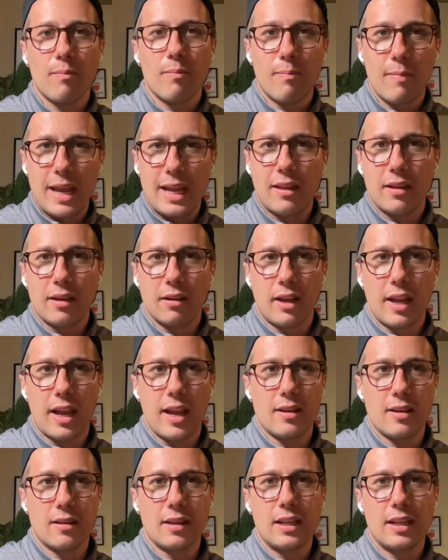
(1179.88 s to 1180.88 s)
make their
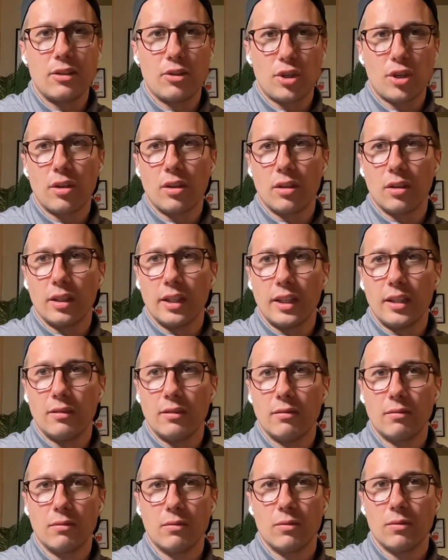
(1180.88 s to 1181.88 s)
case
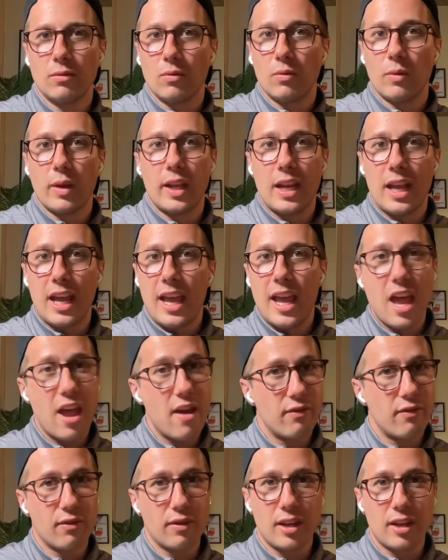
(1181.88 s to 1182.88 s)
internally when
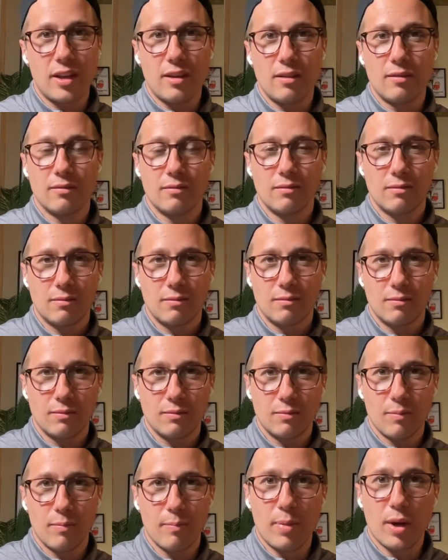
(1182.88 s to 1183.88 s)
every
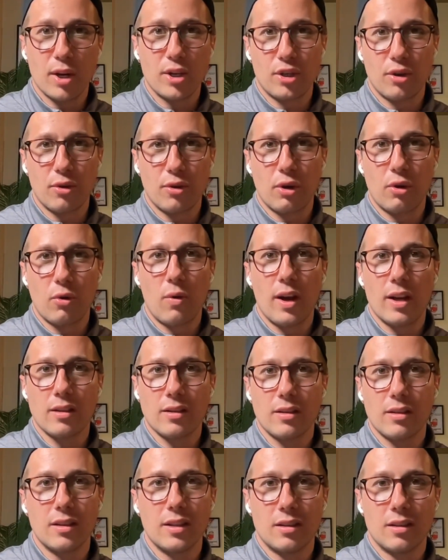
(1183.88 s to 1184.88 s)
budget
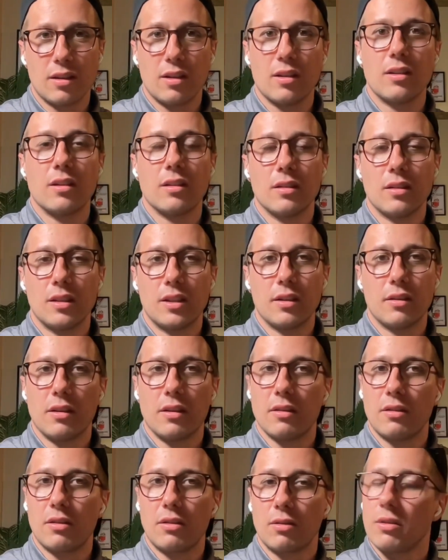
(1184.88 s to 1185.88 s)
request is under
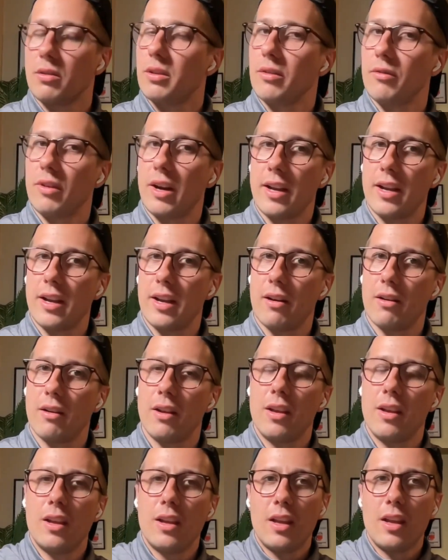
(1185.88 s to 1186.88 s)
serious scrutiny right
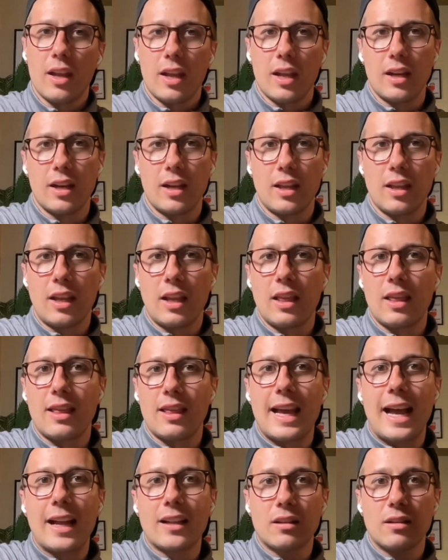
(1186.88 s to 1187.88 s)
now? And I think
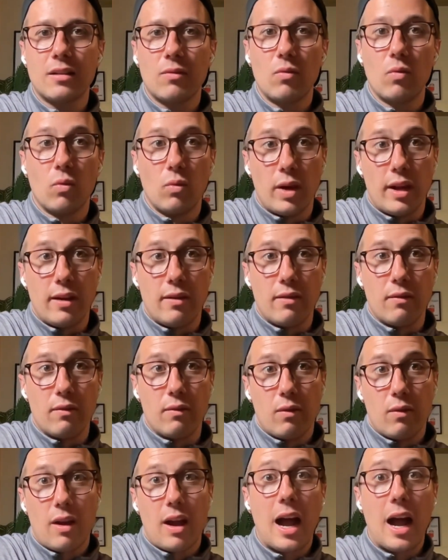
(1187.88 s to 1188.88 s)
that's
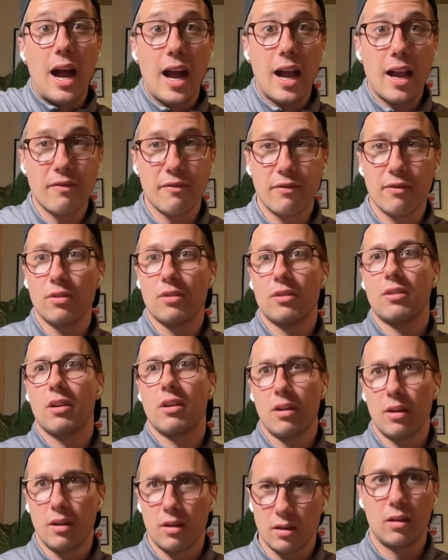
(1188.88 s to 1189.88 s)
when I first
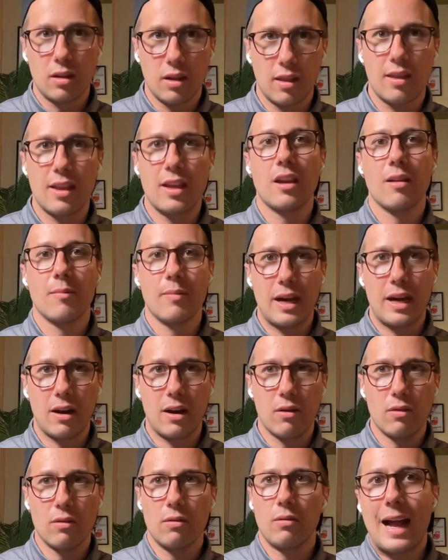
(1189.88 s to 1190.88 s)
started to think
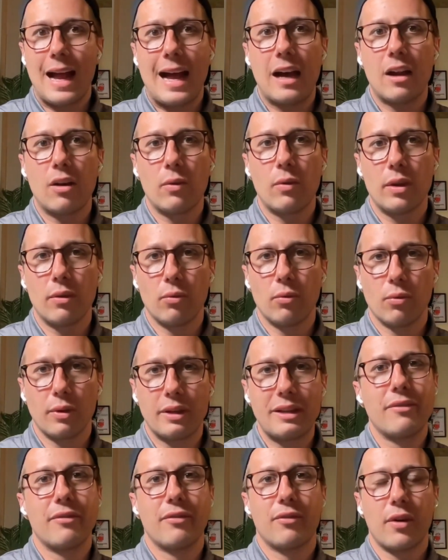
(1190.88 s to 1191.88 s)
about how do we
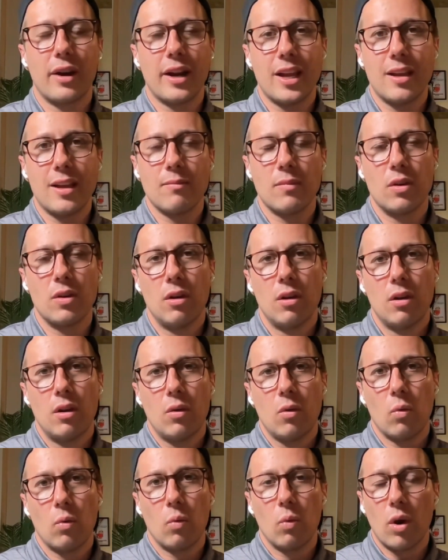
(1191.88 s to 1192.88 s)
reframe
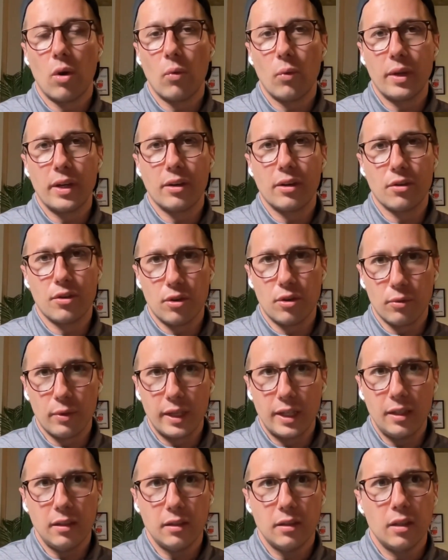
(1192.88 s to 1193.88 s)
what we are
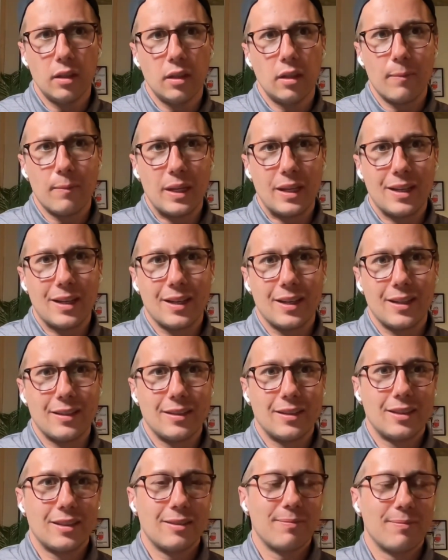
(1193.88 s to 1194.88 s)
doing?
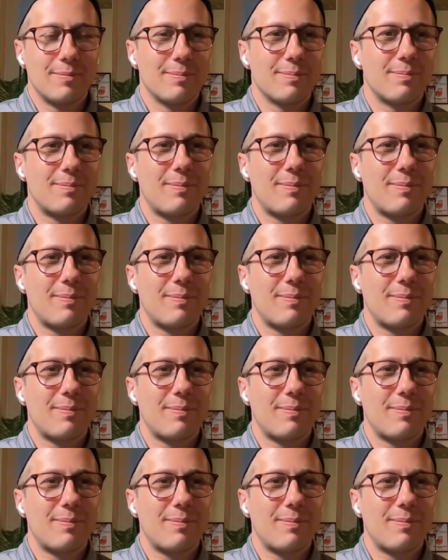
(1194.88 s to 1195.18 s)
Because